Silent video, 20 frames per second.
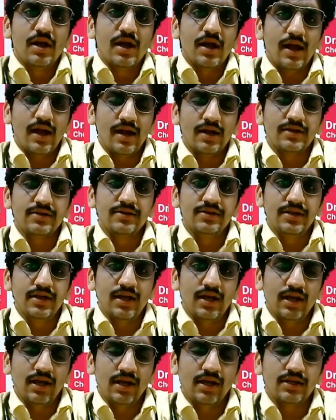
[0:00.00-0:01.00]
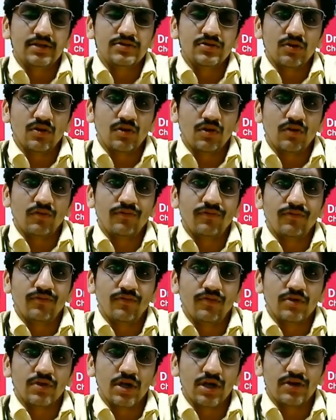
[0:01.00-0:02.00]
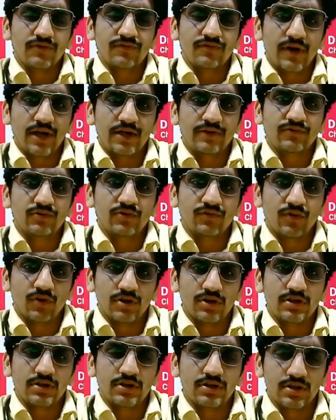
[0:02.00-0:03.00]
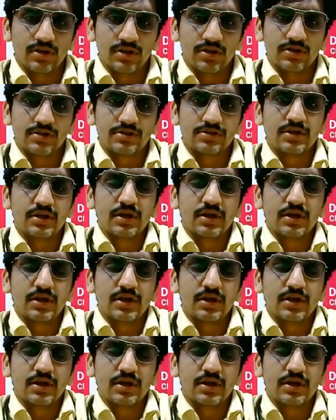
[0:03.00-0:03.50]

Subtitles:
at the age of 35 to 40 years.